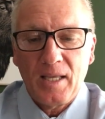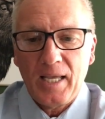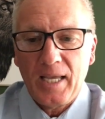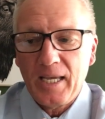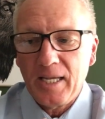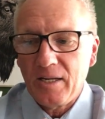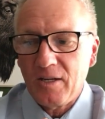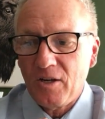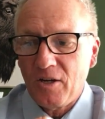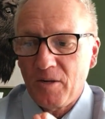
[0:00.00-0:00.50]

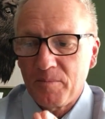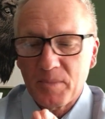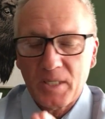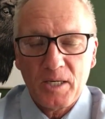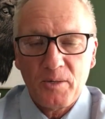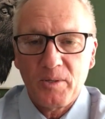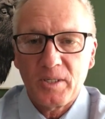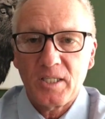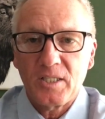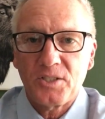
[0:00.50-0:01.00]
and I'm
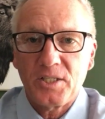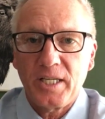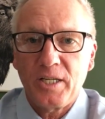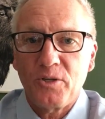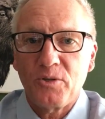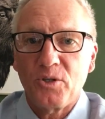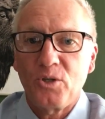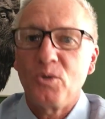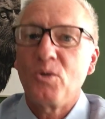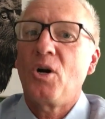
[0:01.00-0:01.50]
going to
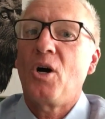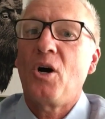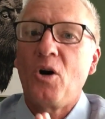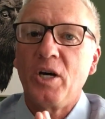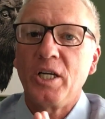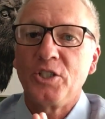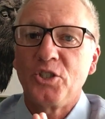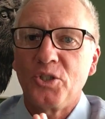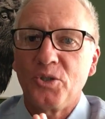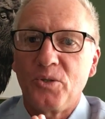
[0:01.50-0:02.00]
tell you,
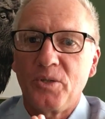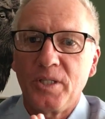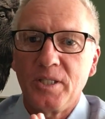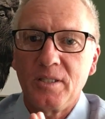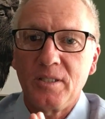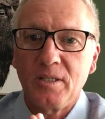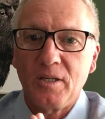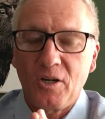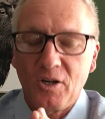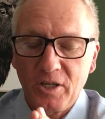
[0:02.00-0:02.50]
I
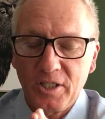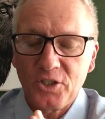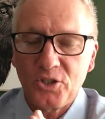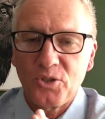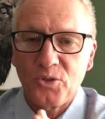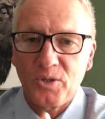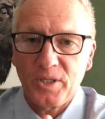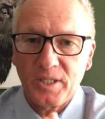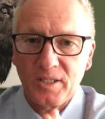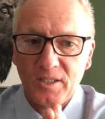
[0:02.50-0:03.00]
joined
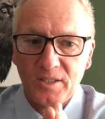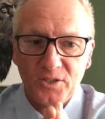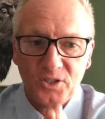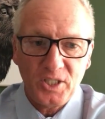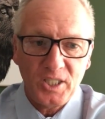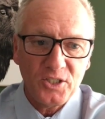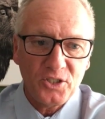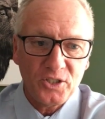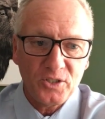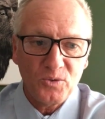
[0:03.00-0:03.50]
the
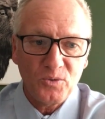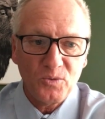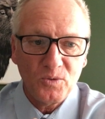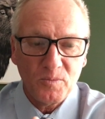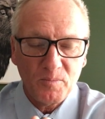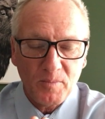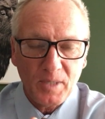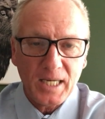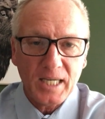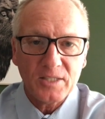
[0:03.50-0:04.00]
digital
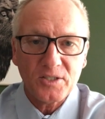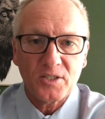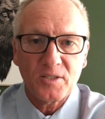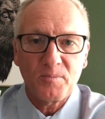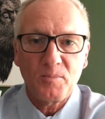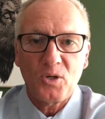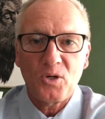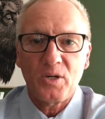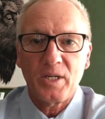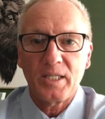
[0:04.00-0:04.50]

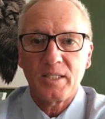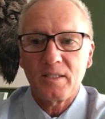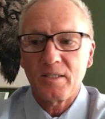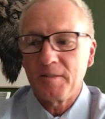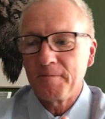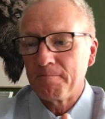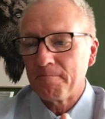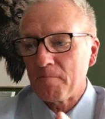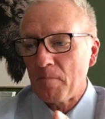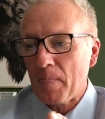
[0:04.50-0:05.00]
mastermind
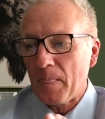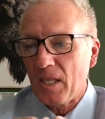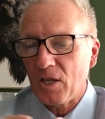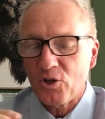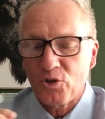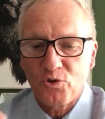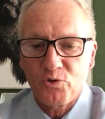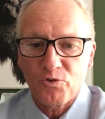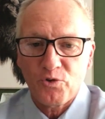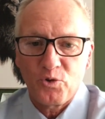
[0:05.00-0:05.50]

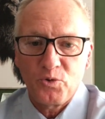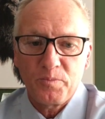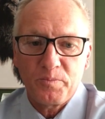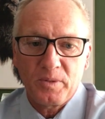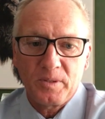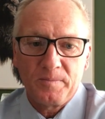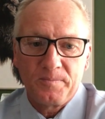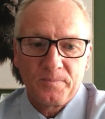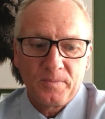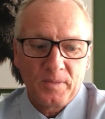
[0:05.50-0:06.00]
group